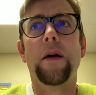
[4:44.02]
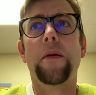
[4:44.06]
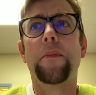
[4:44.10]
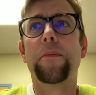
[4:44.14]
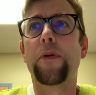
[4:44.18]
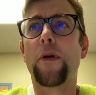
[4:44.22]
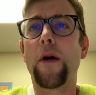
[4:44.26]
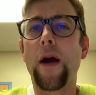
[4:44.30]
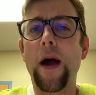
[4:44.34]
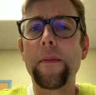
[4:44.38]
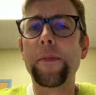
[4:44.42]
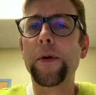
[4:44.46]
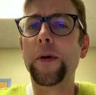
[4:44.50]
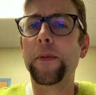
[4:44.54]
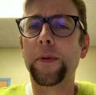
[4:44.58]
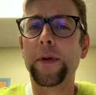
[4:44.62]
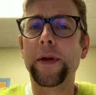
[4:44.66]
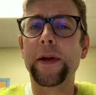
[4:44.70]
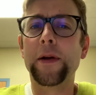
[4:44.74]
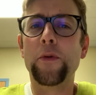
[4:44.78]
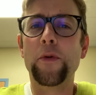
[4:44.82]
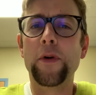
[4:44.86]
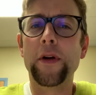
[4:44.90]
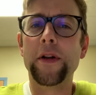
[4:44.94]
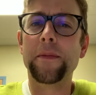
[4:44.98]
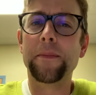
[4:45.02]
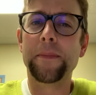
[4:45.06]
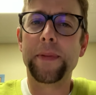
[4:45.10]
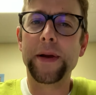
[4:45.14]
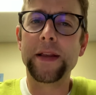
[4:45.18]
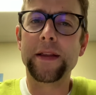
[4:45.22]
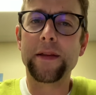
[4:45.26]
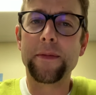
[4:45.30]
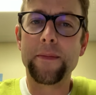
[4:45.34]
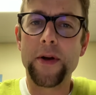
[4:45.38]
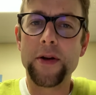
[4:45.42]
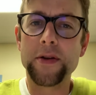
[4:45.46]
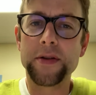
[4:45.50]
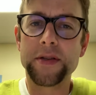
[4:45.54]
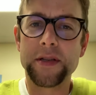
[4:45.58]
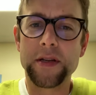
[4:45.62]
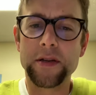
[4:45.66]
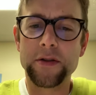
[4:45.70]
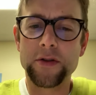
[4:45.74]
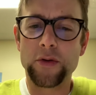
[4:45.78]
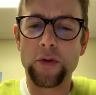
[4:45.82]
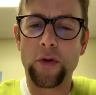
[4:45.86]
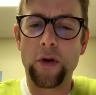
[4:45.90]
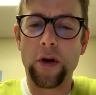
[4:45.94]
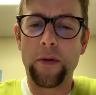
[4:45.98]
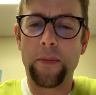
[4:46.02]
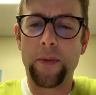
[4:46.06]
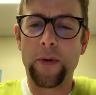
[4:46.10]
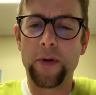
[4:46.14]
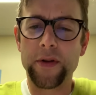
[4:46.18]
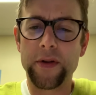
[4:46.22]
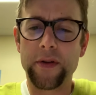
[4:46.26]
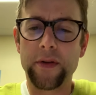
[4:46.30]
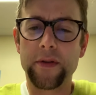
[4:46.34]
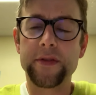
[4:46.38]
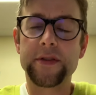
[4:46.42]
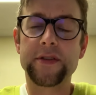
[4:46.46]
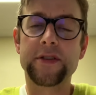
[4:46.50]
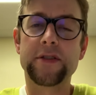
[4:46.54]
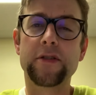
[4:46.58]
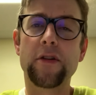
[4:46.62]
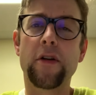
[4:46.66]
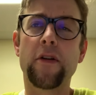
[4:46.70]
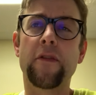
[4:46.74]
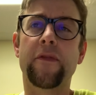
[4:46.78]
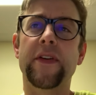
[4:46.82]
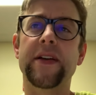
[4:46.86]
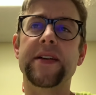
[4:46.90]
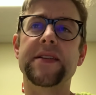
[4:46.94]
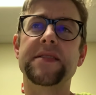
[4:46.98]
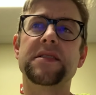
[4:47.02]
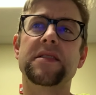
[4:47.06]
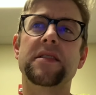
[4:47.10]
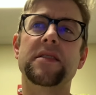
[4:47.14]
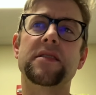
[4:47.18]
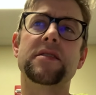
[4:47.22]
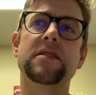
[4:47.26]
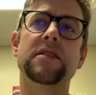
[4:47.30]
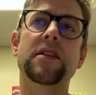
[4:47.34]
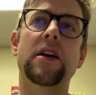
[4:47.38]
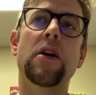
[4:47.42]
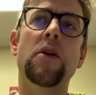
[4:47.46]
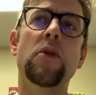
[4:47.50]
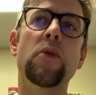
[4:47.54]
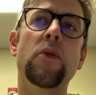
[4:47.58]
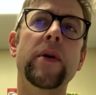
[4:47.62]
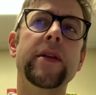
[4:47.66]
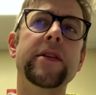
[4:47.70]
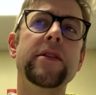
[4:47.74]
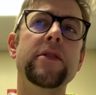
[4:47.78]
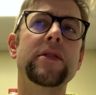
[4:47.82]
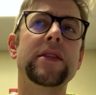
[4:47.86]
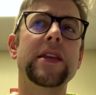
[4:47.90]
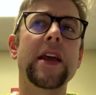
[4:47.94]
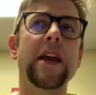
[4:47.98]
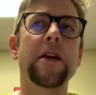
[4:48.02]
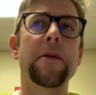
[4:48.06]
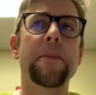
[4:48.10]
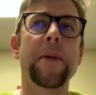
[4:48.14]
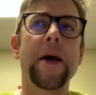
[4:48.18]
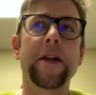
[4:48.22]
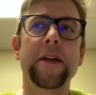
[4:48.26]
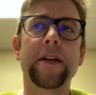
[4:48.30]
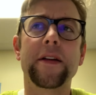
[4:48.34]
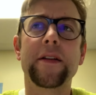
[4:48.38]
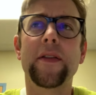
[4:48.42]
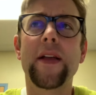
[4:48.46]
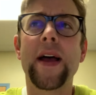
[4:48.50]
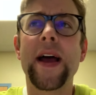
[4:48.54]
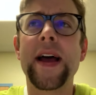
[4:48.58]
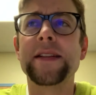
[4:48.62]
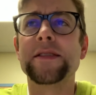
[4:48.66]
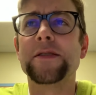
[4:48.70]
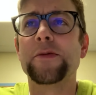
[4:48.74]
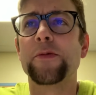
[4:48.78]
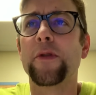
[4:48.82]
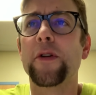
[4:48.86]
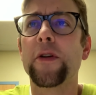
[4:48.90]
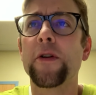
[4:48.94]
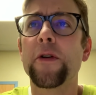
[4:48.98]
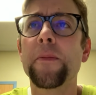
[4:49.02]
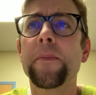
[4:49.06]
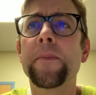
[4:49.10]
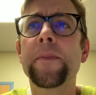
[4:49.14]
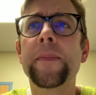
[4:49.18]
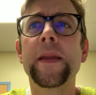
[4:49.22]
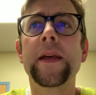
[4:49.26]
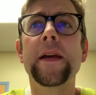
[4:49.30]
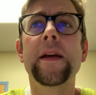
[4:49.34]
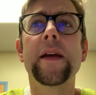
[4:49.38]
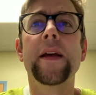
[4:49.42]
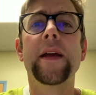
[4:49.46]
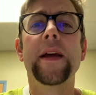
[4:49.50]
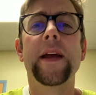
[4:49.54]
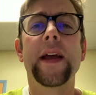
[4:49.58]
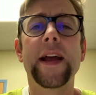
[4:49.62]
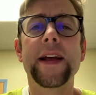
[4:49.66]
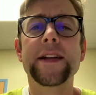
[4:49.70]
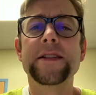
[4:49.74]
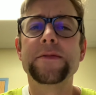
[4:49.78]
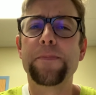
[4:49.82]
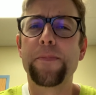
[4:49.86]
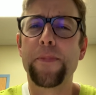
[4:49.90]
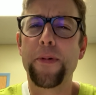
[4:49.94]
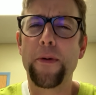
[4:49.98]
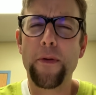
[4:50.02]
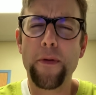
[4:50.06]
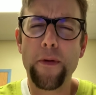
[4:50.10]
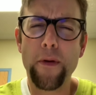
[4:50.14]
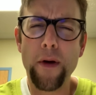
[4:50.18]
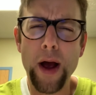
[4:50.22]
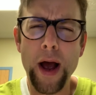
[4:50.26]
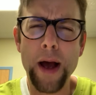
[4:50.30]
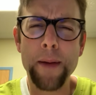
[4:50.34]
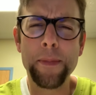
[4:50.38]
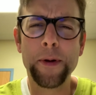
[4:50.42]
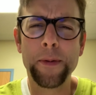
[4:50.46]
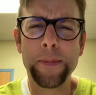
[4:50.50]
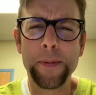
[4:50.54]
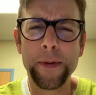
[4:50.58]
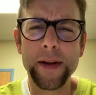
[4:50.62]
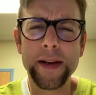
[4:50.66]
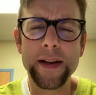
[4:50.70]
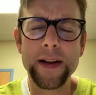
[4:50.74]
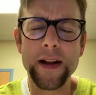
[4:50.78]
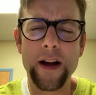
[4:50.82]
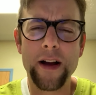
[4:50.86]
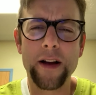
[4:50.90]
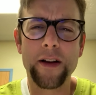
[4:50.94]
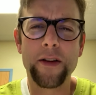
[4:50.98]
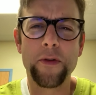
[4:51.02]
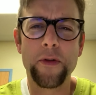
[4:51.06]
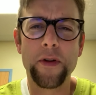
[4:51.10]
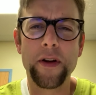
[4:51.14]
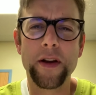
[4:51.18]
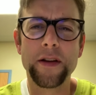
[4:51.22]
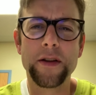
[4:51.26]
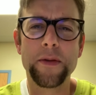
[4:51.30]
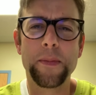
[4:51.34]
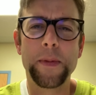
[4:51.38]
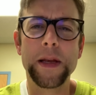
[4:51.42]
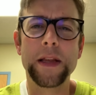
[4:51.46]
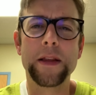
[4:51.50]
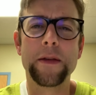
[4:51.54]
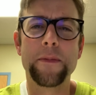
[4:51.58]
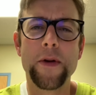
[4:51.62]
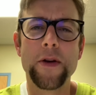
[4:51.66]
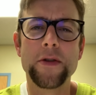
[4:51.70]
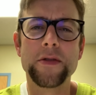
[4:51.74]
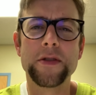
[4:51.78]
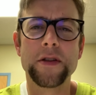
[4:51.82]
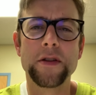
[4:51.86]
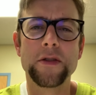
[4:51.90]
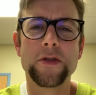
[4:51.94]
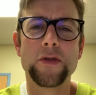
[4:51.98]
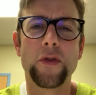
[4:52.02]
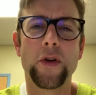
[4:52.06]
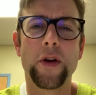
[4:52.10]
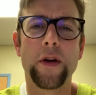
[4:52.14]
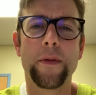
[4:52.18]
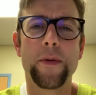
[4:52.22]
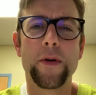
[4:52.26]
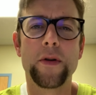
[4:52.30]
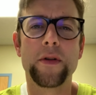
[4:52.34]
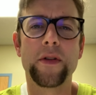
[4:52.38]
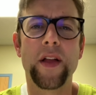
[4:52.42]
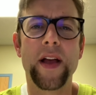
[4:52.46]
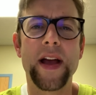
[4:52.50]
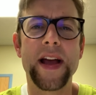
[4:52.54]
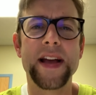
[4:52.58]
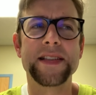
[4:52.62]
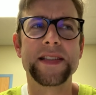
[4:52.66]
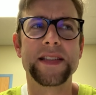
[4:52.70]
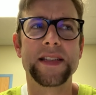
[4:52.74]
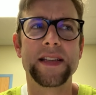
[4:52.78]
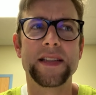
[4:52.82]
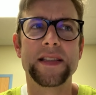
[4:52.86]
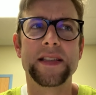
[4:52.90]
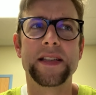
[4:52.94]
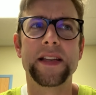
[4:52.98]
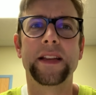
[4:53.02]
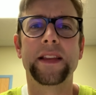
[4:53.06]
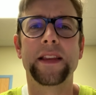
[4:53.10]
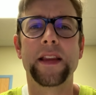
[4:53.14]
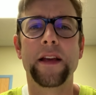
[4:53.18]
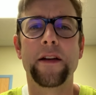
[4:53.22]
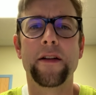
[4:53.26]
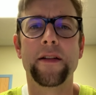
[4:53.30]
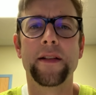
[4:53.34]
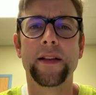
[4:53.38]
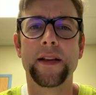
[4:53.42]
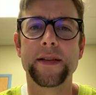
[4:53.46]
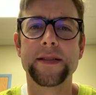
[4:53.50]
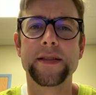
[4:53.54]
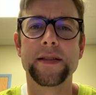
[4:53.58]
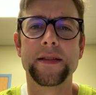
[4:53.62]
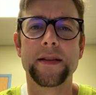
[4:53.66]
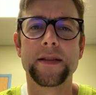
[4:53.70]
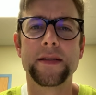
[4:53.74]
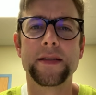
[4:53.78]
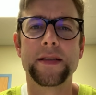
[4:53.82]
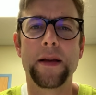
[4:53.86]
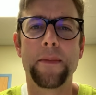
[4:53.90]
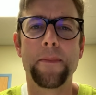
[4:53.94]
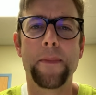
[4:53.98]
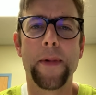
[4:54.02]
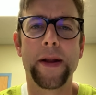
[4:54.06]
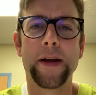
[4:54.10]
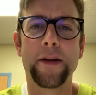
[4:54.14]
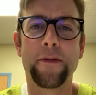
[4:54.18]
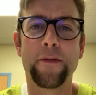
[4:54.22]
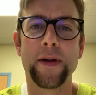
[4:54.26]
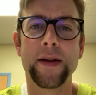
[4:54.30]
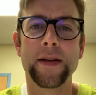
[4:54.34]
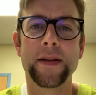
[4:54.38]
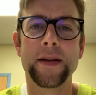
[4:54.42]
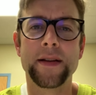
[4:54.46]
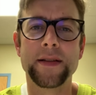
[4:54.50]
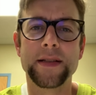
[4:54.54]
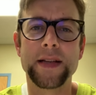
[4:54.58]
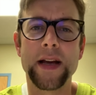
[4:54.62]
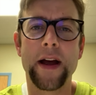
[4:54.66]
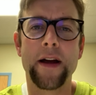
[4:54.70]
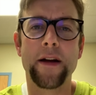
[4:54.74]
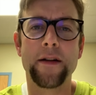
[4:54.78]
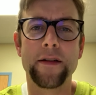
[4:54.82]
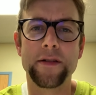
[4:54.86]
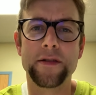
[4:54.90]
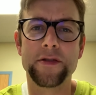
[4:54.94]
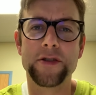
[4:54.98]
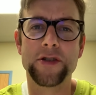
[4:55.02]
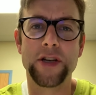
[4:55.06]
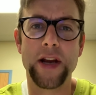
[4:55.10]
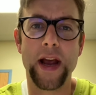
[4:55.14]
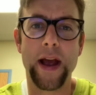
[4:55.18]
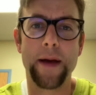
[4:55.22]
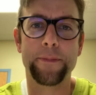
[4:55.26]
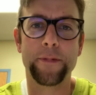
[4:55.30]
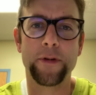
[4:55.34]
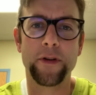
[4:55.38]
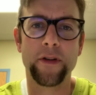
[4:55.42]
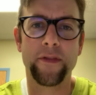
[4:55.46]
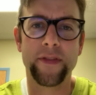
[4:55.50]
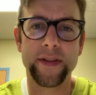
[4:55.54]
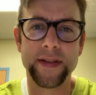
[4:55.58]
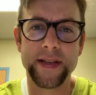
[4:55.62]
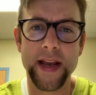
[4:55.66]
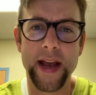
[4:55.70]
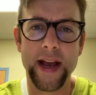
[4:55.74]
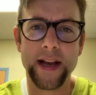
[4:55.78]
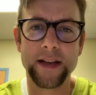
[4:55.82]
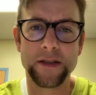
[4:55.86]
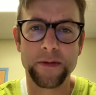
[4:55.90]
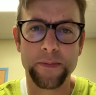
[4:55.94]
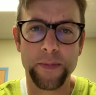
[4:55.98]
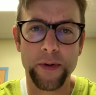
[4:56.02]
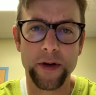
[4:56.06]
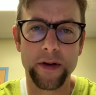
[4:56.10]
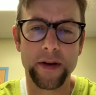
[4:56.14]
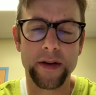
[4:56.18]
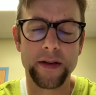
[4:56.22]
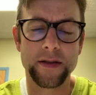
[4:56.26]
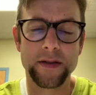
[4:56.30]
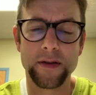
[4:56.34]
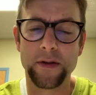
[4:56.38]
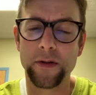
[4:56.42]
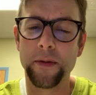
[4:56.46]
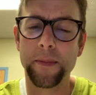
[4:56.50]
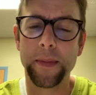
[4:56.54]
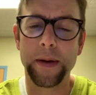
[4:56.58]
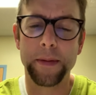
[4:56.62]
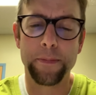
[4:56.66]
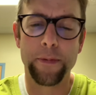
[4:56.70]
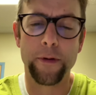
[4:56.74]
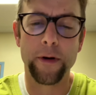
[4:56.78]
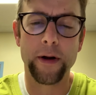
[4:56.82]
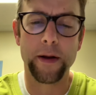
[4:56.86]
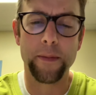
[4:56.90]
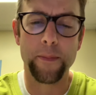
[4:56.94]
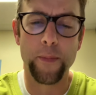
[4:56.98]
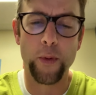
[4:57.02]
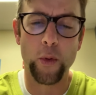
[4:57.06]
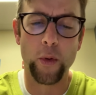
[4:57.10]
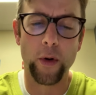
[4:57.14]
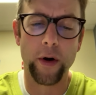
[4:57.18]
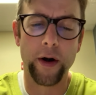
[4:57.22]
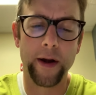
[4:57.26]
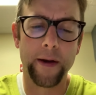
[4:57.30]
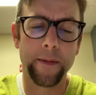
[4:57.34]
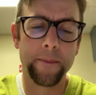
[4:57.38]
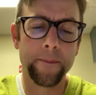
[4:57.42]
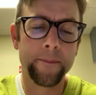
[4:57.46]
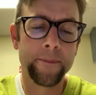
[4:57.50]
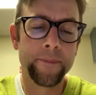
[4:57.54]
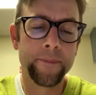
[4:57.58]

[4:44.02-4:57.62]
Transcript: probably wouldn't be the most enjoyable service. So when you think about a classroom, it's probably not going to be the most enjoyable class to sit there and listen to somebody read an entire chapter of a textbook. It's going to be pretty boring.